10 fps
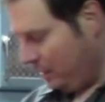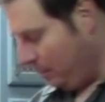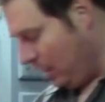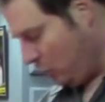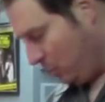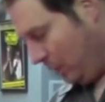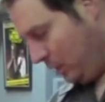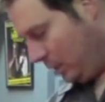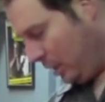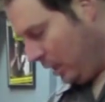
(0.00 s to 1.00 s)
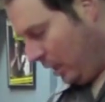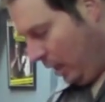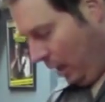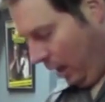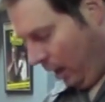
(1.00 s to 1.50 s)
some measurements.
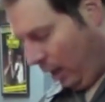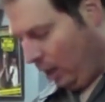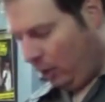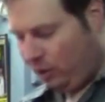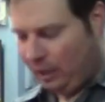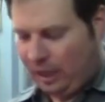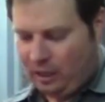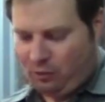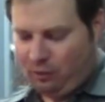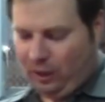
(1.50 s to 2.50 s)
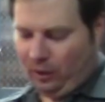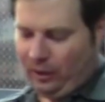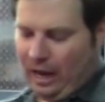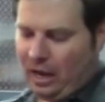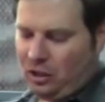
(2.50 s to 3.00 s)
Another thing is
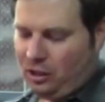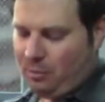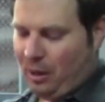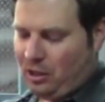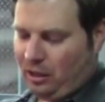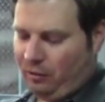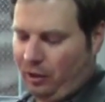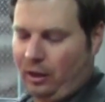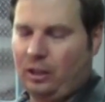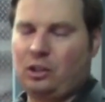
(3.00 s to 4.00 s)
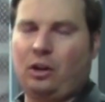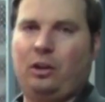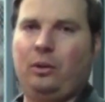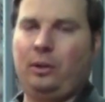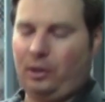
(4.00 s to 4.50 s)
feeler gauges, especially if you're going to
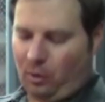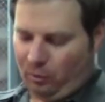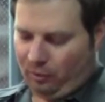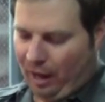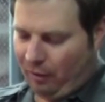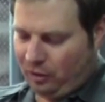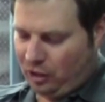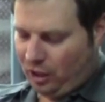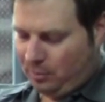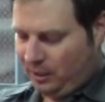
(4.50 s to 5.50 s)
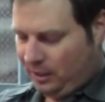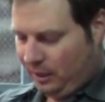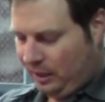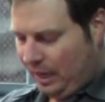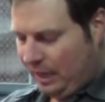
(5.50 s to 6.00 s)
start doing your own valve adjustments
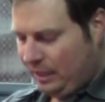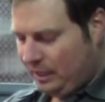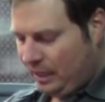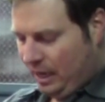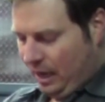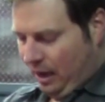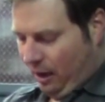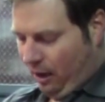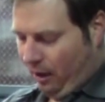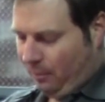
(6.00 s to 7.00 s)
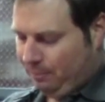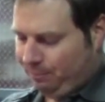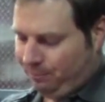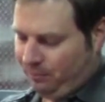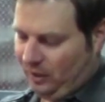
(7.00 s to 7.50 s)
and things.
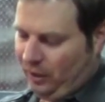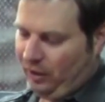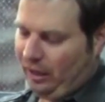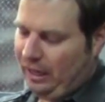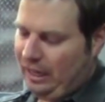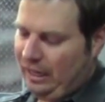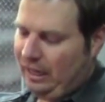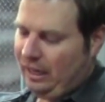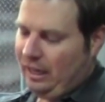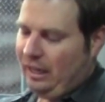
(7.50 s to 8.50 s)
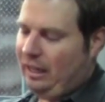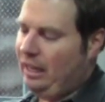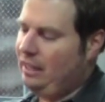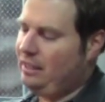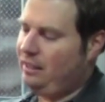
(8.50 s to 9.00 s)
You're going to need
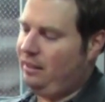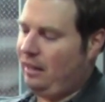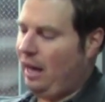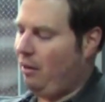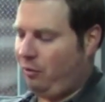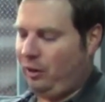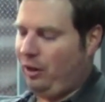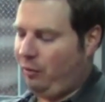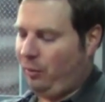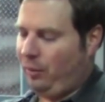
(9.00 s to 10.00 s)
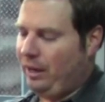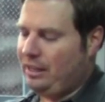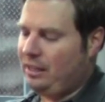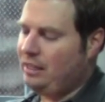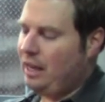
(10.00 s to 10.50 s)
these for different
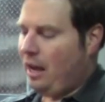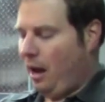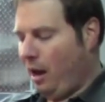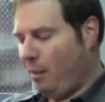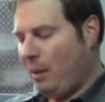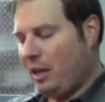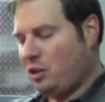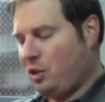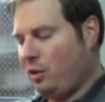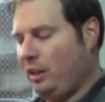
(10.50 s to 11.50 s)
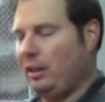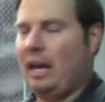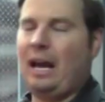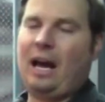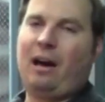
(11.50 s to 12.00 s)
reasons. Make sure that
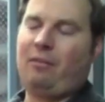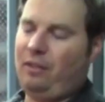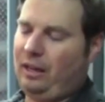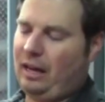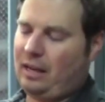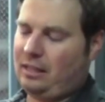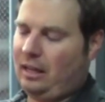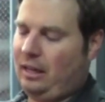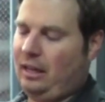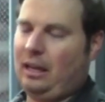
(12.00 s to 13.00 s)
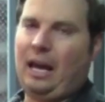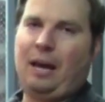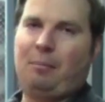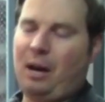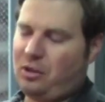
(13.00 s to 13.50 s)
they have the SAE
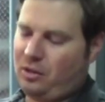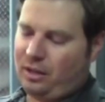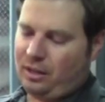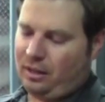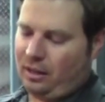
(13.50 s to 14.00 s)
and metric